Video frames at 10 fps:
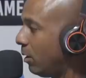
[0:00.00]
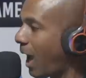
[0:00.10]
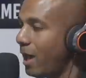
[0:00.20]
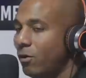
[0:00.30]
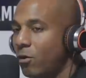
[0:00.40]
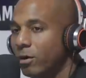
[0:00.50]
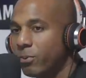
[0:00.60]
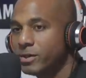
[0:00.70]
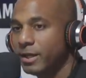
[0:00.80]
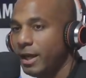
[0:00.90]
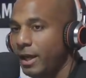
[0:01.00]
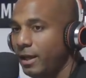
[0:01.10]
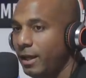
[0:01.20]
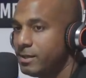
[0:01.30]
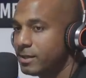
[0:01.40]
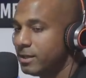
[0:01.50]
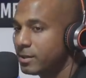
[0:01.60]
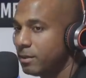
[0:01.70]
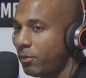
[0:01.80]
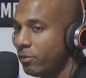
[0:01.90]
How you going to prison? He he
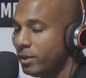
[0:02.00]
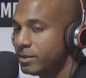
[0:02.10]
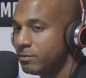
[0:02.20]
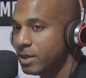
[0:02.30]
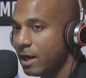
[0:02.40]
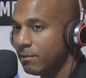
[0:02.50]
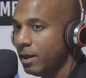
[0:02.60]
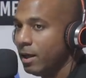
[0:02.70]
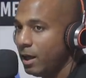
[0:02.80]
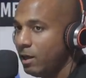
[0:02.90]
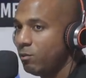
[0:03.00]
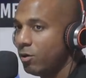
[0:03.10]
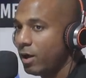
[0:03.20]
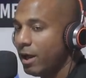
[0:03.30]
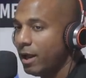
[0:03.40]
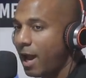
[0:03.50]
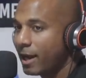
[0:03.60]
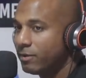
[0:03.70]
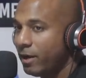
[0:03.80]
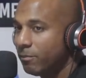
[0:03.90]
solicited the police sometime. He will
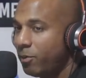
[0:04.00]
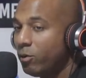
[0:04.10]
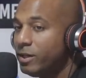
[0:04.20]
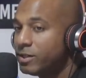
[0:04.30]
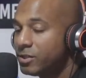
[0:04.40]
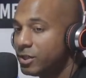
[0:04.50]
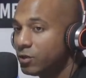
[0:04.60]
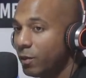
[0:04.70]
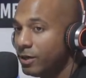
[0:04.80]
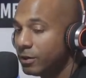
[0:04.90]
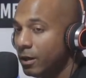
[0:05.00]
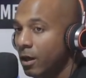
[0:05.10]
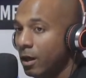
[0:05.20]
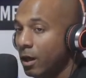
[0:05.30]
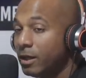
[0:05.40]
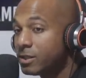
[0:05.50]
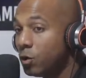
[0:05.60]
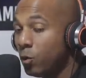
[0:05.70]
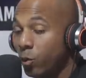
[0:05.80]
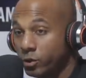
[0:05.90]
activate the police in a situation. Let me tell you this something.
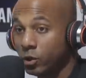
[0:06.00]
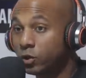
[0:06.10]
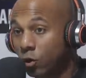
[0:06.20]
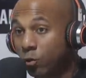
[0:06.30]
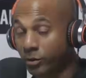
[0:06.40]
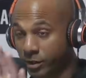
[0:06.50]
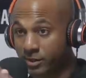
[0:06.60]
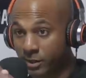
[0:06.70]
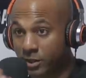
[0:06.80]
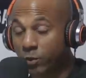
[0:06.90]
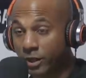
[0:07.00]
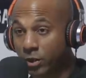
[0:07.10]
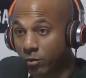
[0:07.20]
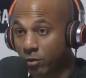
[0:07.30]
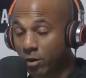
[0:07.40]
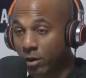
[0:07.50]
This dude would this dude would listen. This what he do.